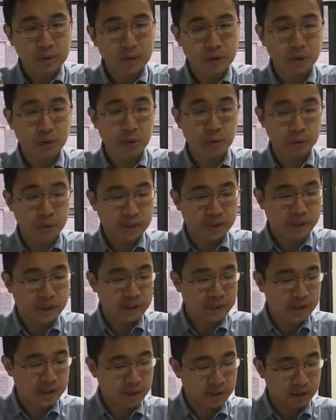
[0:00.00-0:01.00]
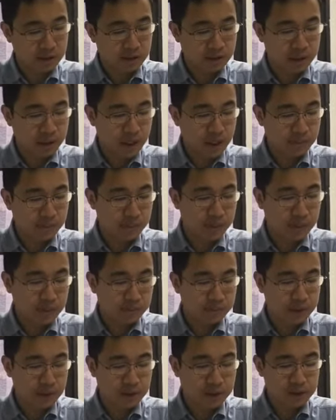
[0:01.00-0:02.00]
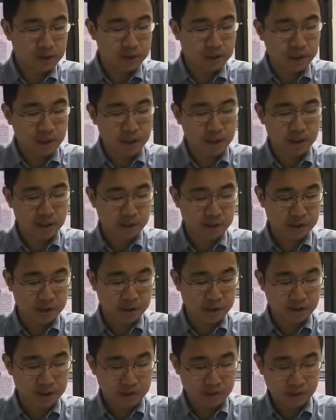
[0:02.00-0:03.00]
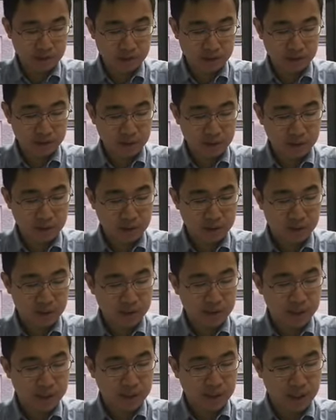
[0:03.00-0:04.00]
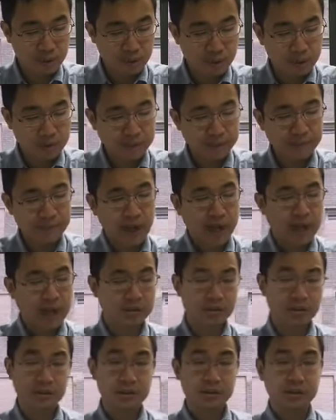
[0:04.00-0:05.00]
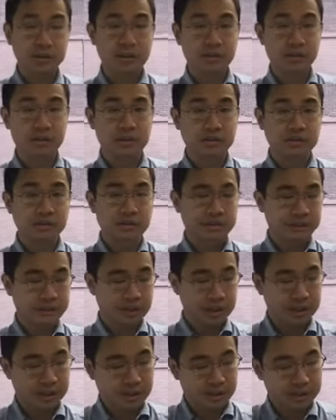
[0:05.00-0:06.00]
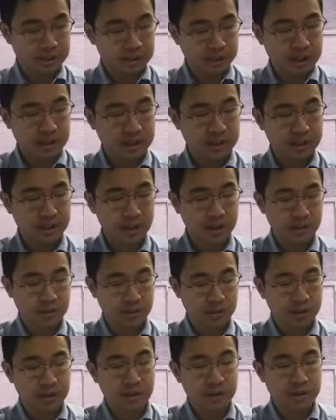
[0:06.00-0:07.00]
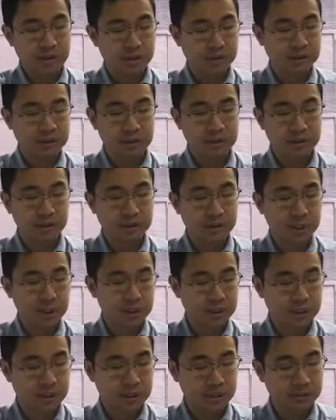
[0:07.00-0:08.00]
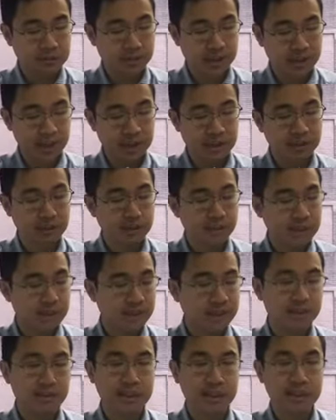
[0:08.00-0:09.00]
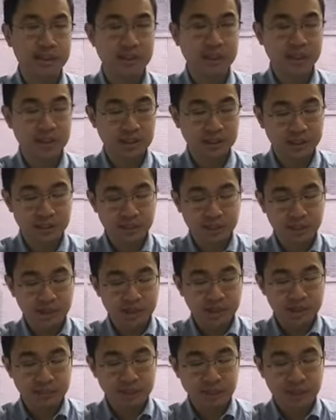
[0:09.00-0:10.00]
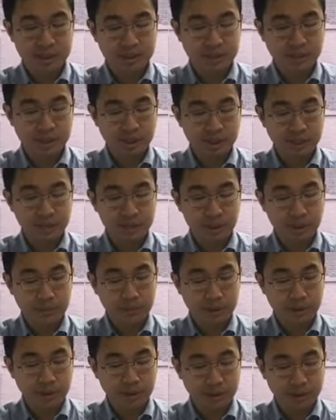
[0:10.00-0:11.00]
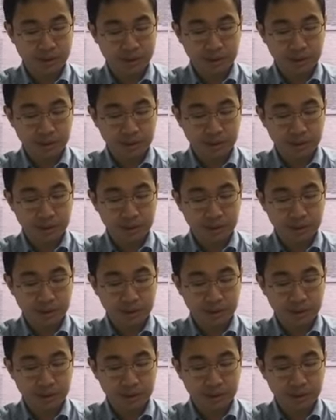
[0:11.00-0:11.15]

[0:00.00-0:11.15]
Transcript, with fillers: who is considered a public charge. Now, what factors do officials consider in their determination of inadmissibility based on public